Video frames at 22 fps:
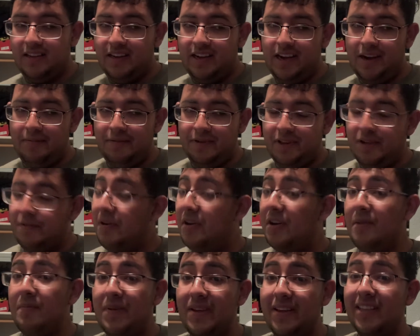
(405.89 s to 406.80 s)
I really want
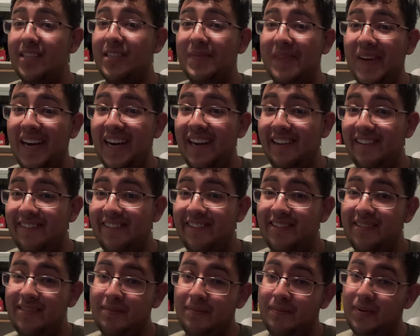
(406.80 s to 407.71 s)
a P S five,
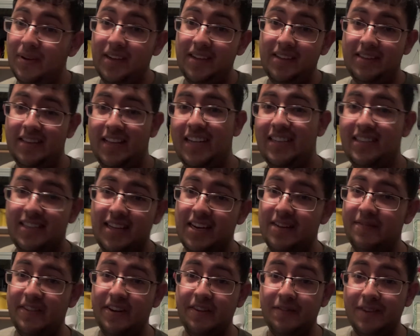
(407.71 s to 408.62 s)
but that's not
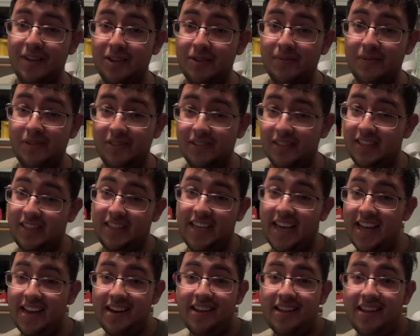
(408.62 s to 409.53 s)
even available to
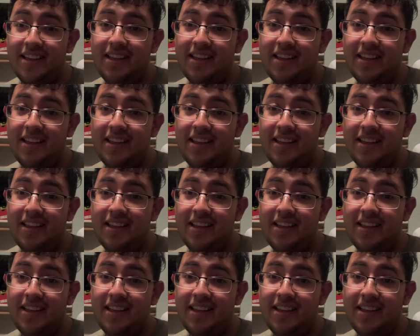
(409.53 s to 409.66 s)
get.